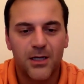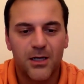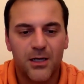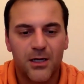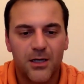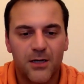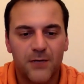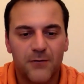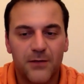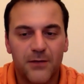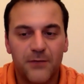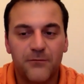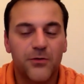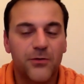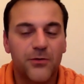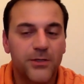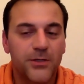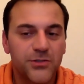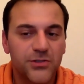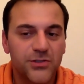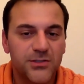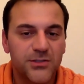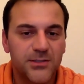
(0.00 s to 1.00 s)
Uh, if you're
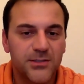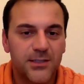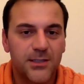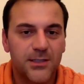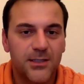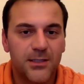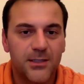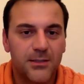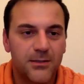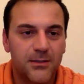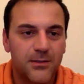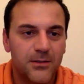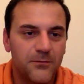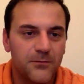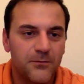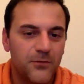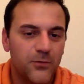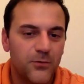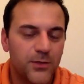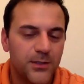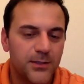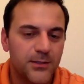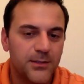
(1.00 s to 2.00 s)
interested in
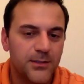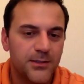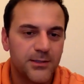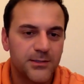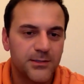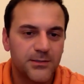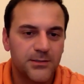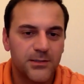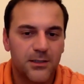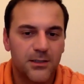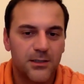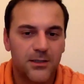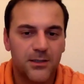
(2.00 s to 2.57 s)
viewing this